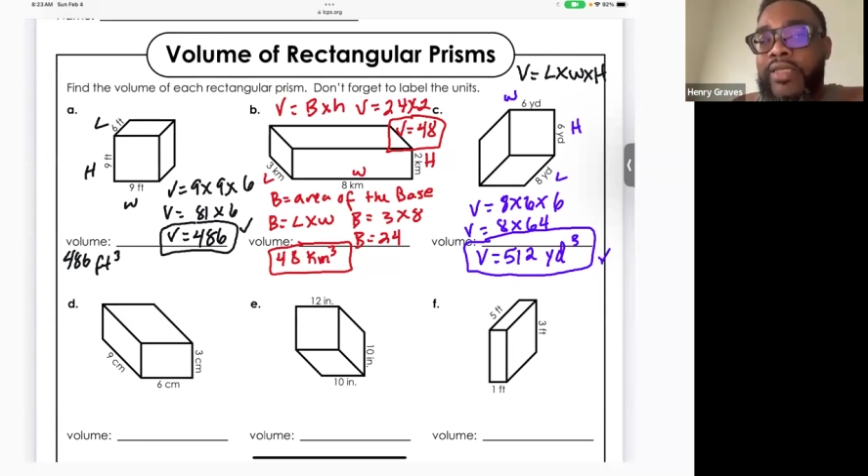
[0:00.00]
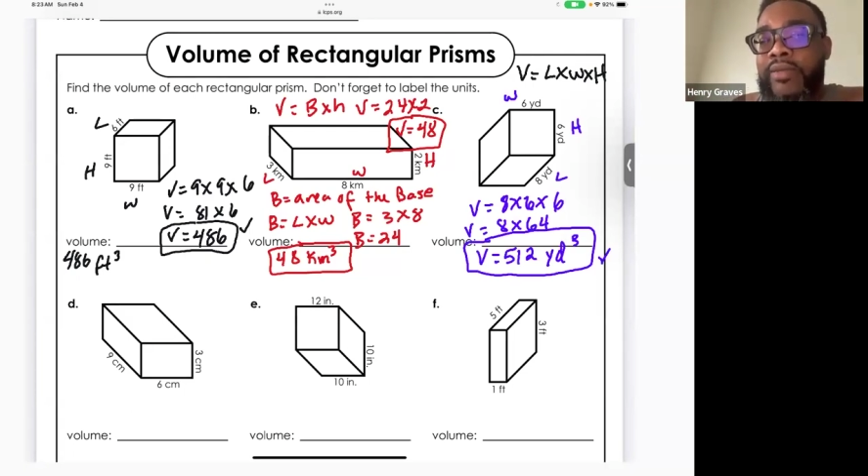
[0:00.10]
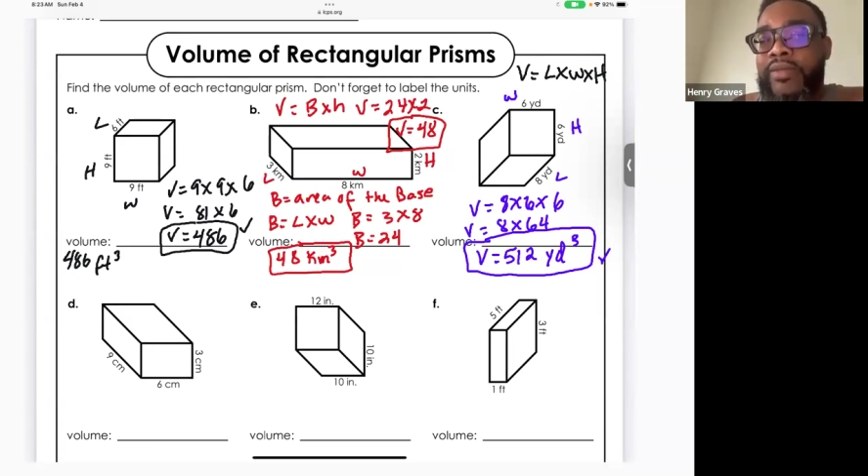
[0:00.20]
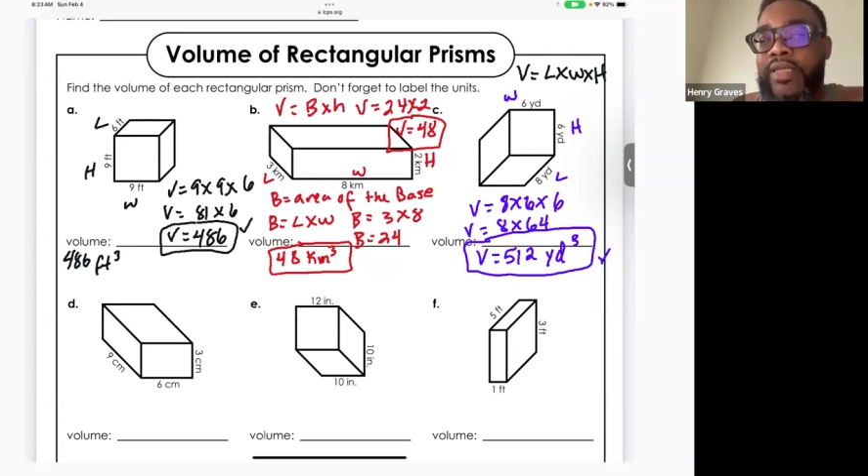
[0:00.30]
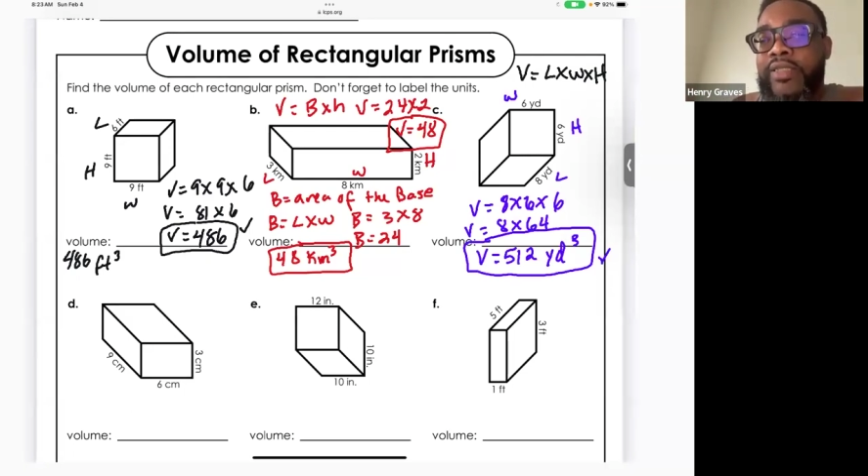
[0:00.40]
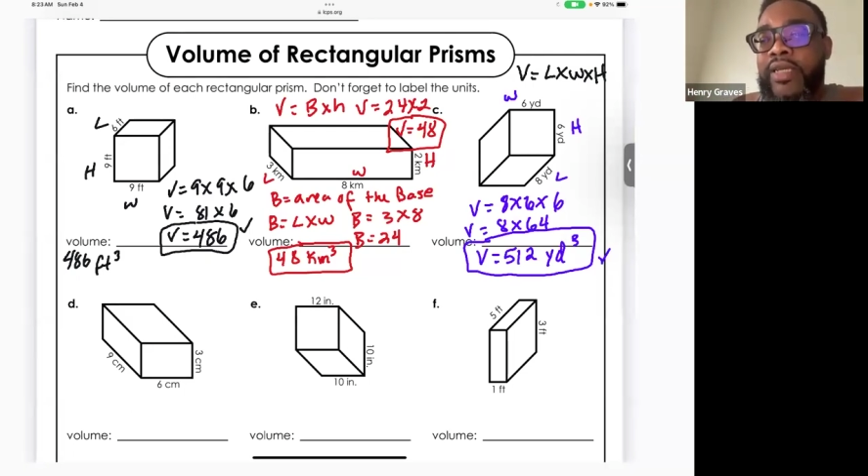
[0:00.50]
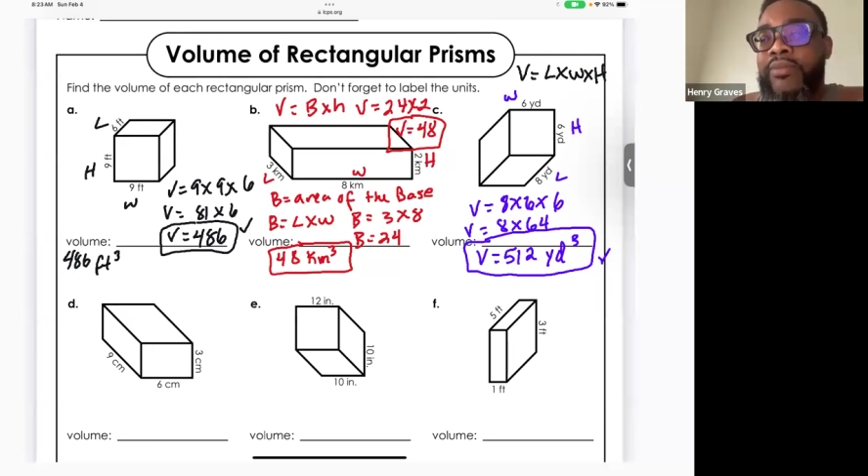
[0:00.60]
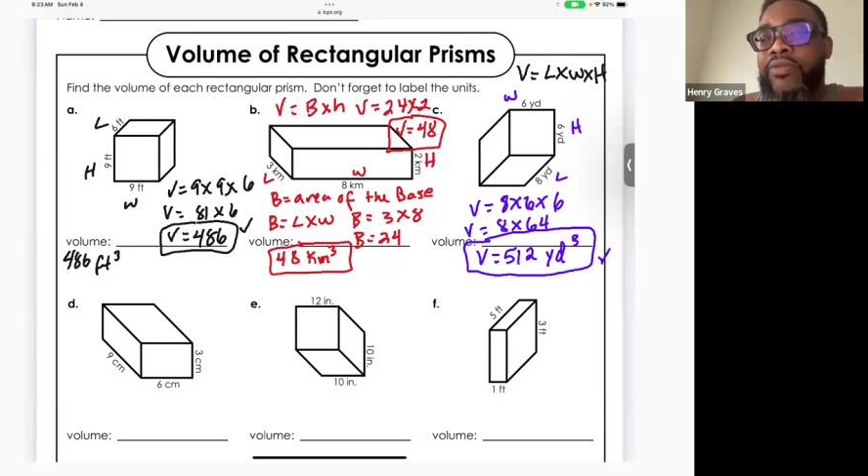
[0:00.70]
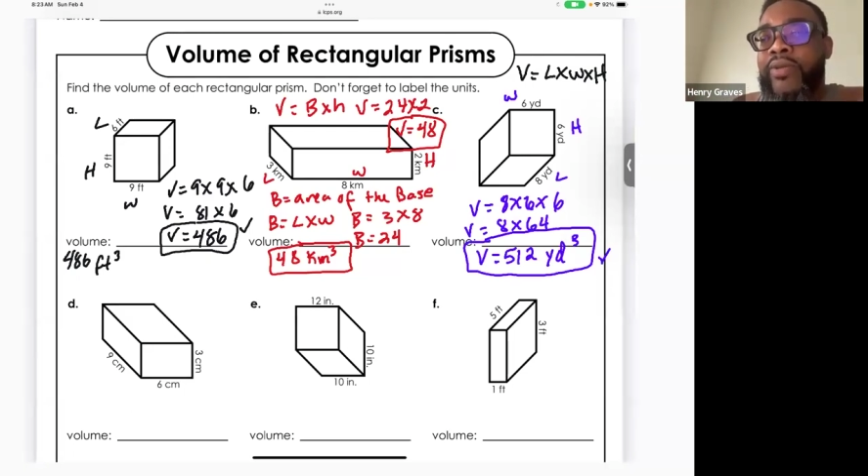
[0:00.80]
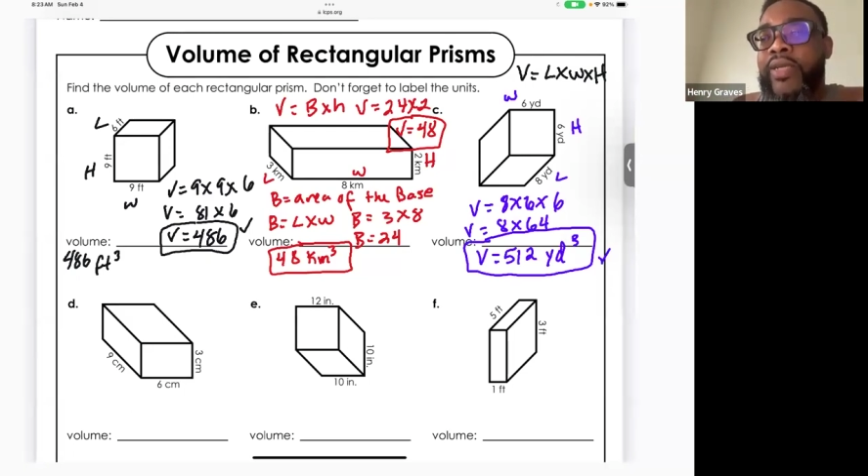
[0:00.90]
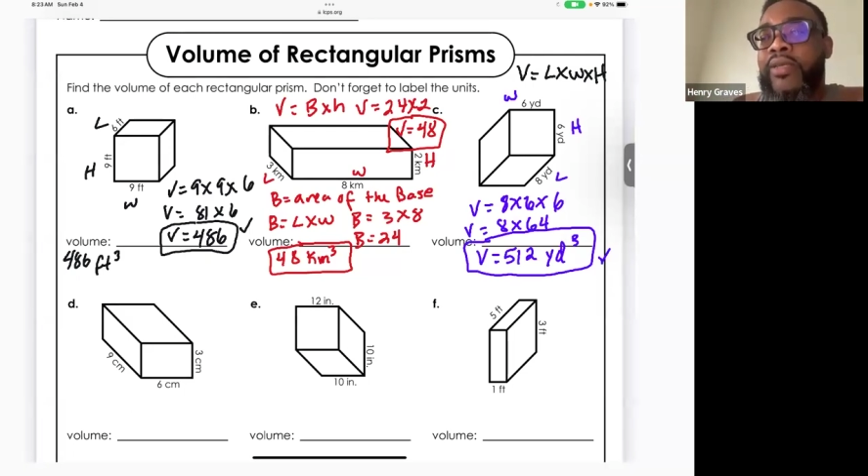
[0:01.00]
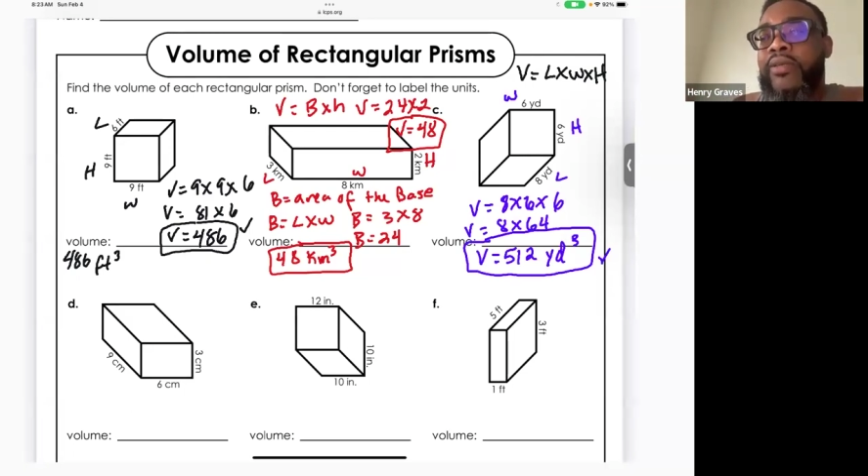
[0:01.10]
times 6 times 3.